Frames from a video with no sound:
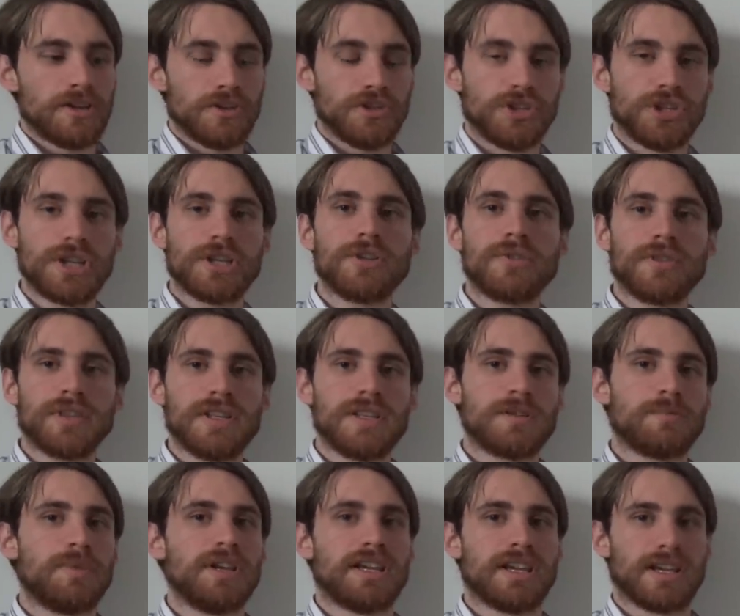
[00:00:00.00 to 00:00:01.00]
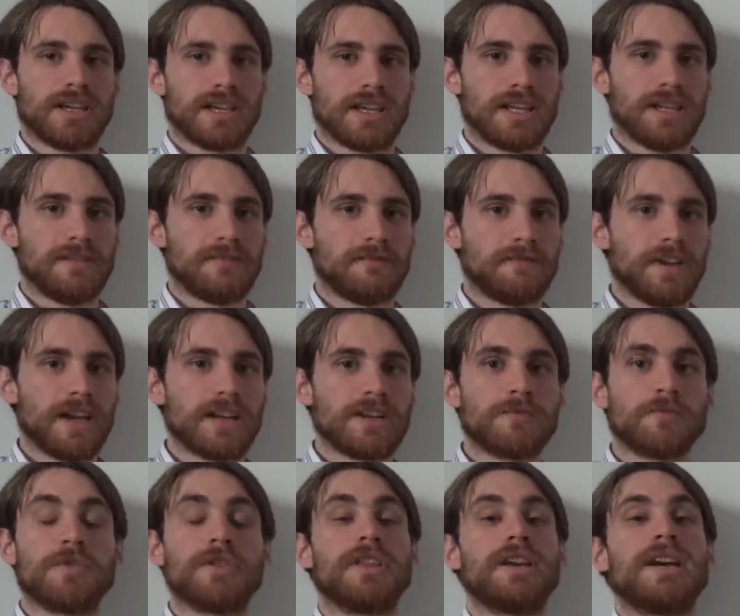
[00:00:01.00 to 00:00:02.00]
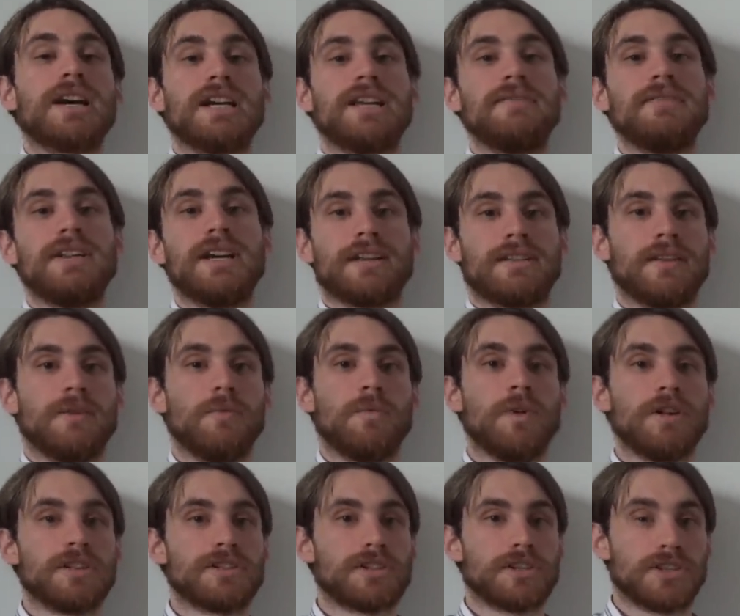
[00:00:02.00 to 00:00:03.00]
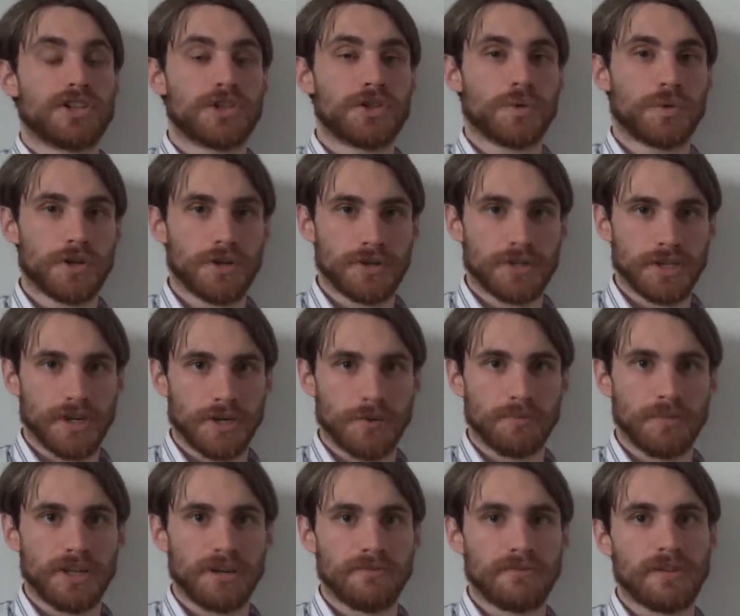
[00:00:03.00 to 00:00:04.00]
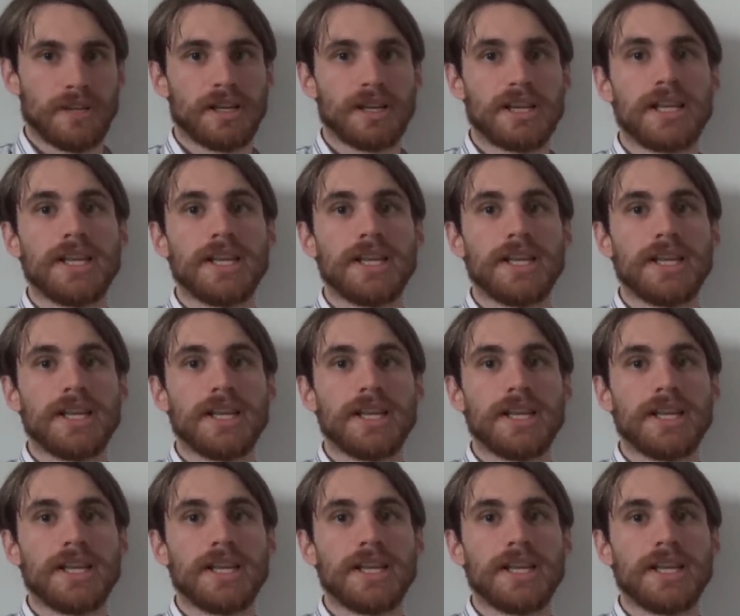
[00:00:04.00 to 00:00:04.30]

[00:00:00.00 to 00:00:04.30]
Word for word: Generally speaking, in Infect, we're the kind of deck that wants the shorter term benefit.